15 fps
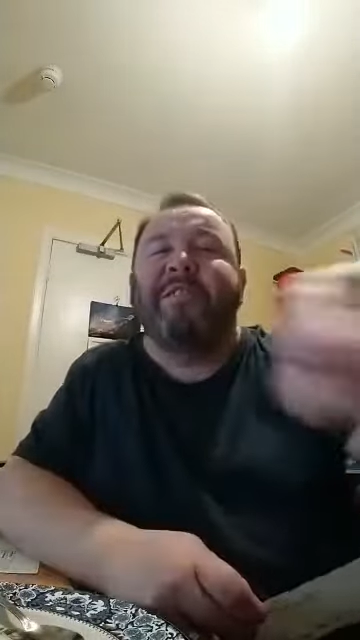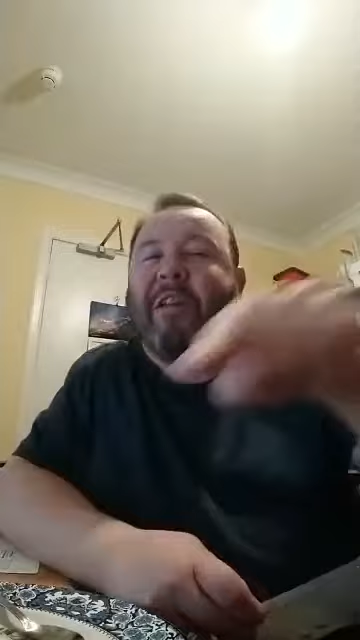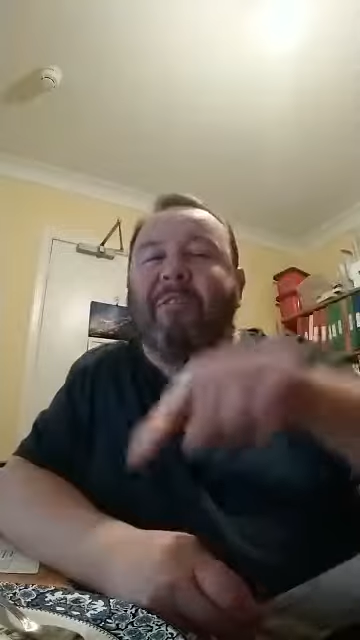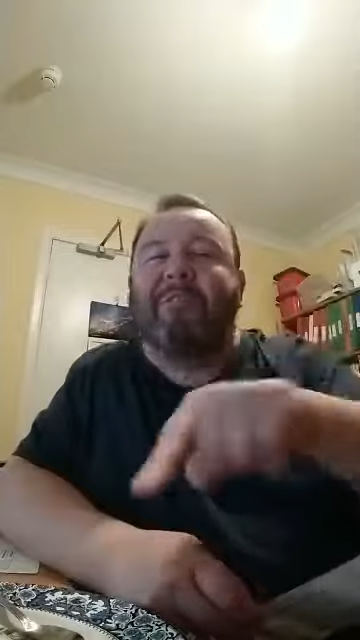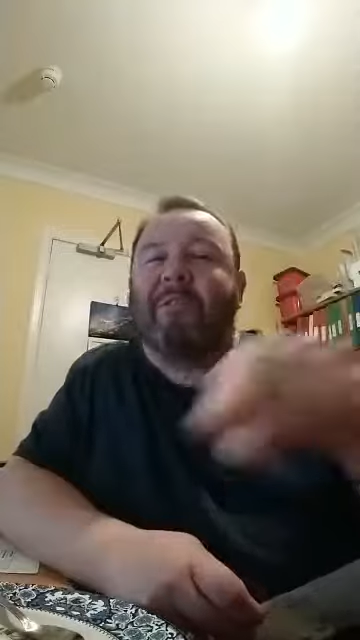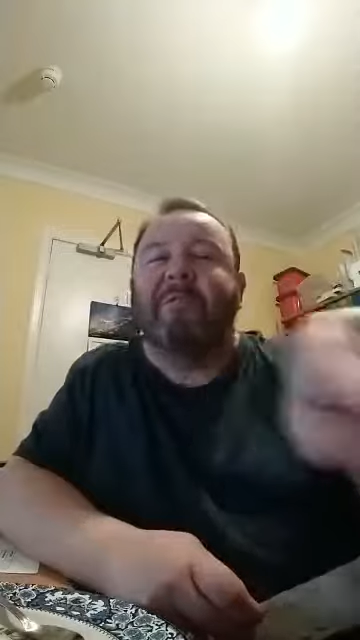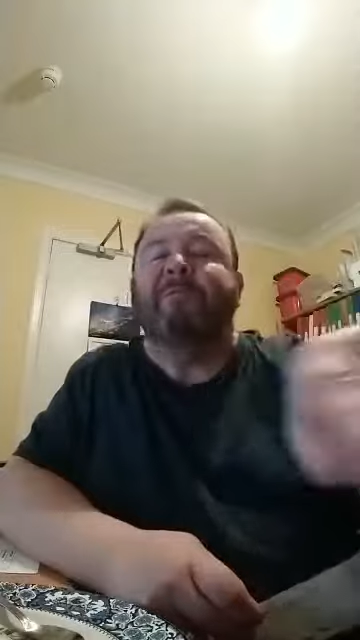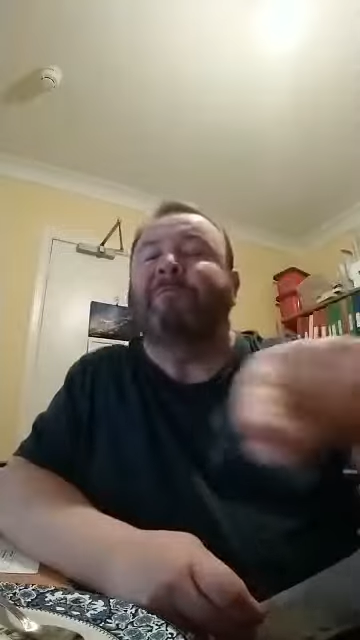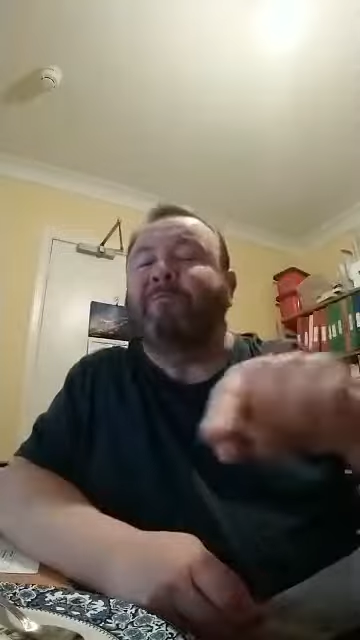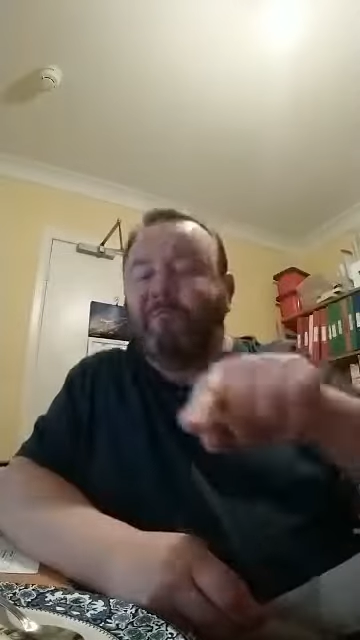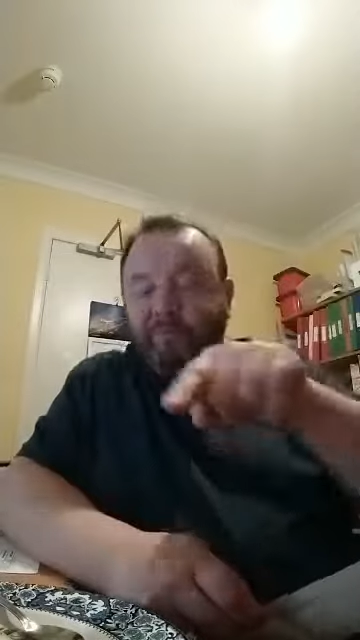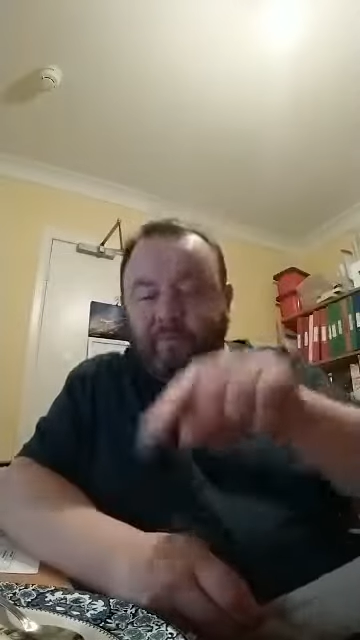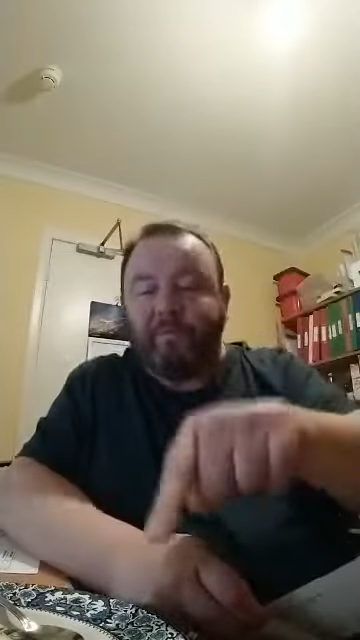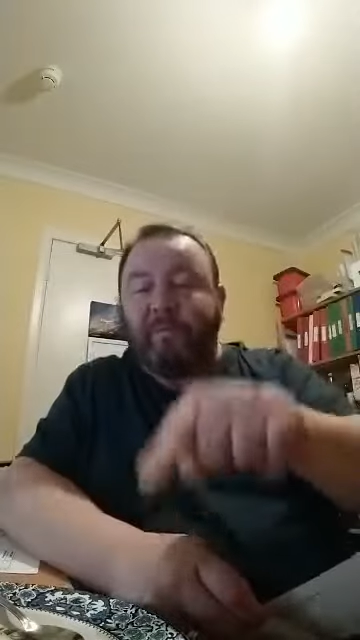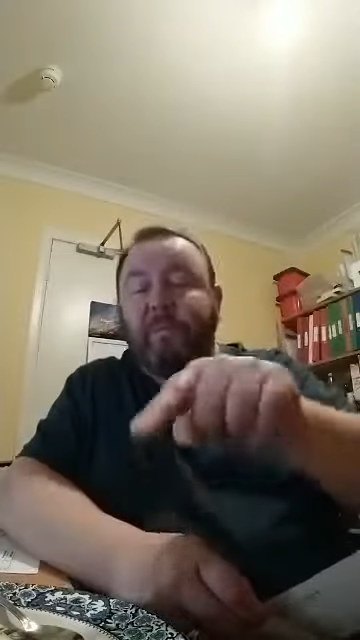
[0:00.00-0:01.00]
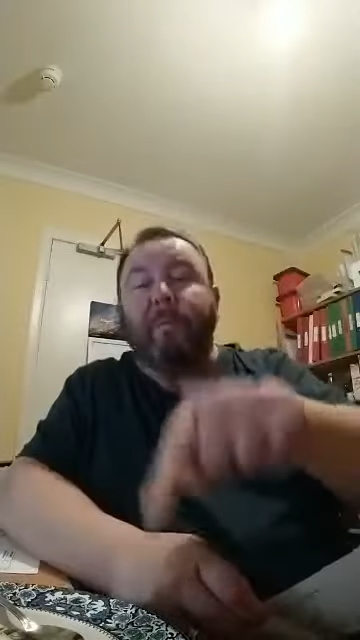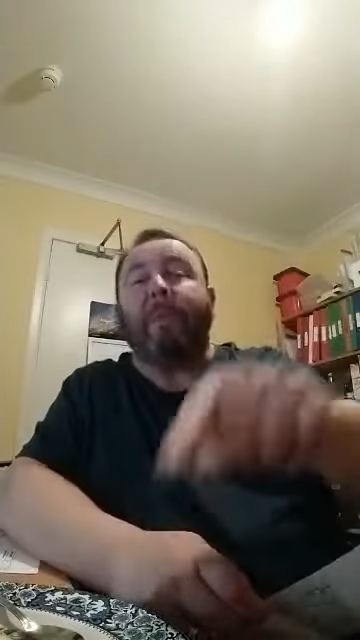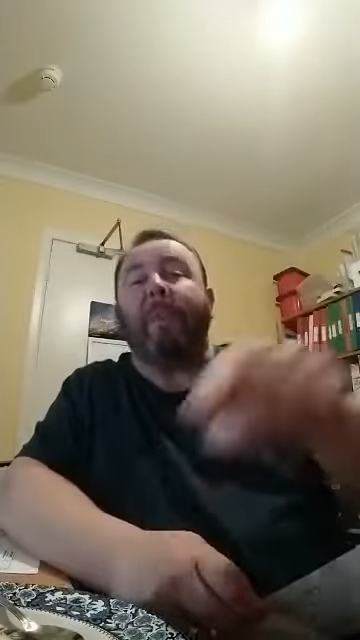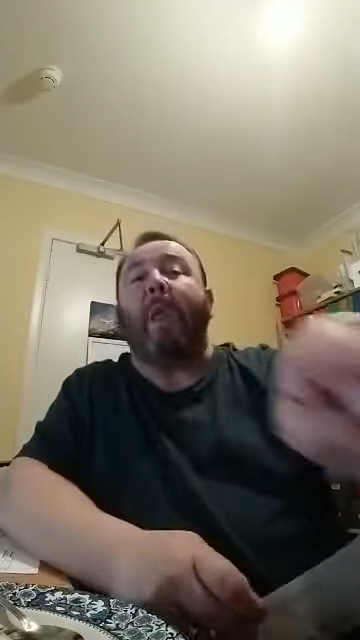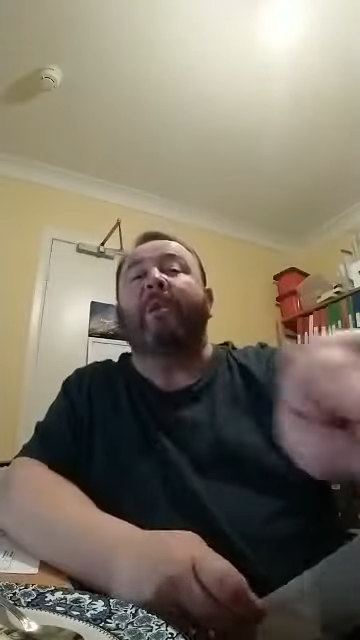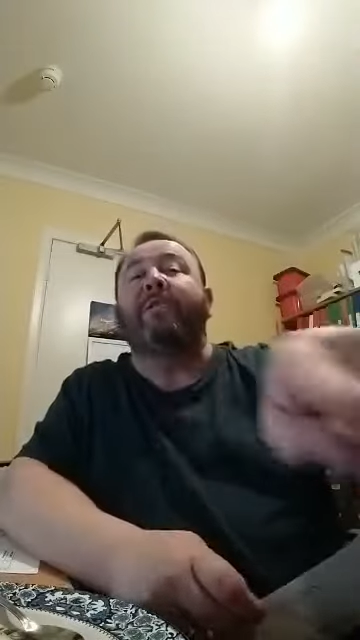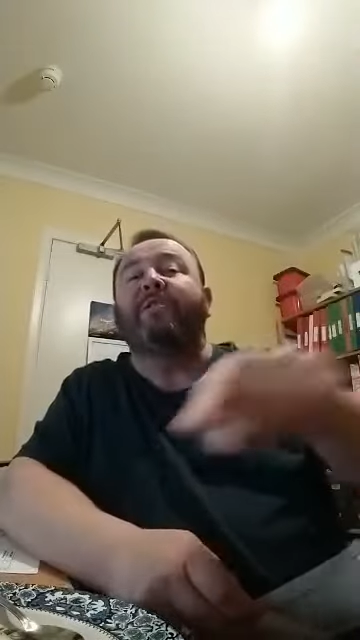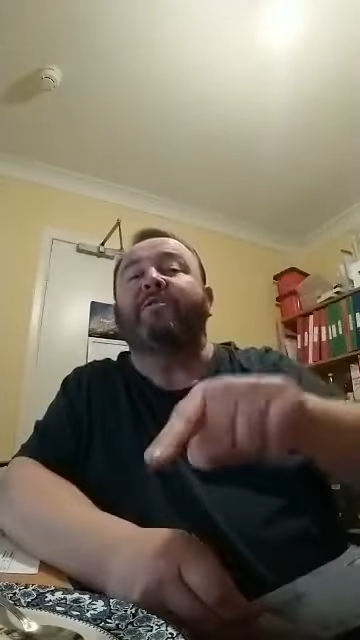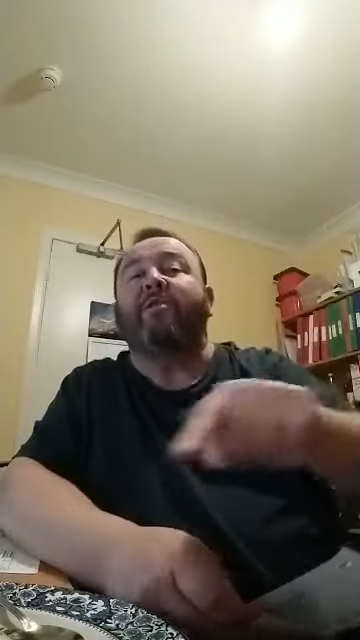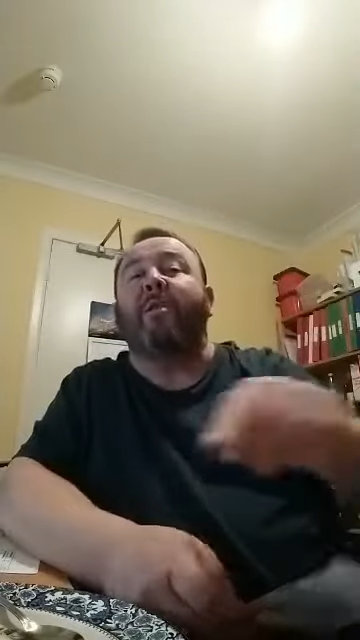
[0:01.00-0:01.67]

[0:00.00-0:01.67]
lovely. This